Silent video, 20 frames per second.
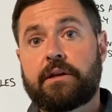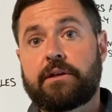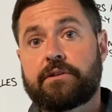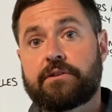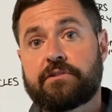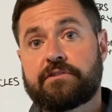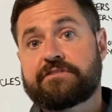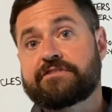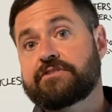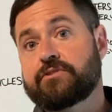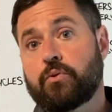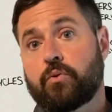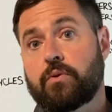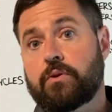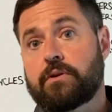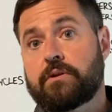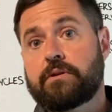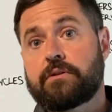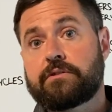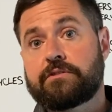your
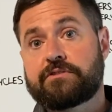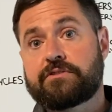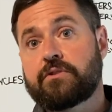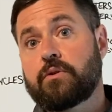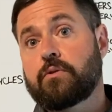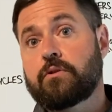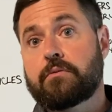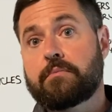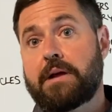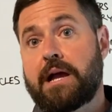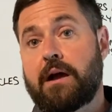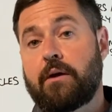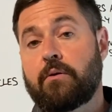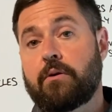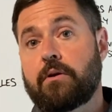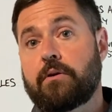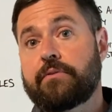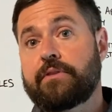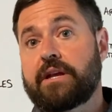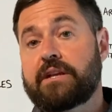stored solar
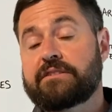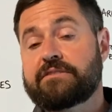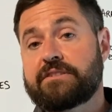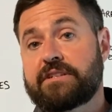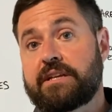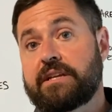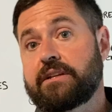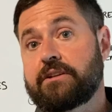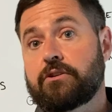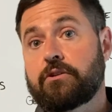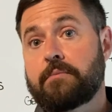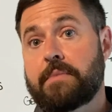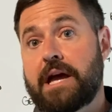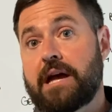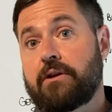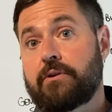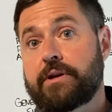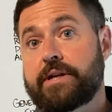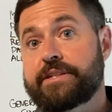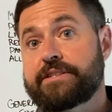power that's in your
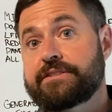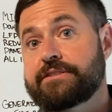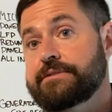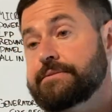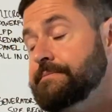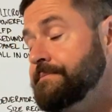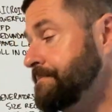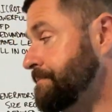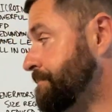batteries.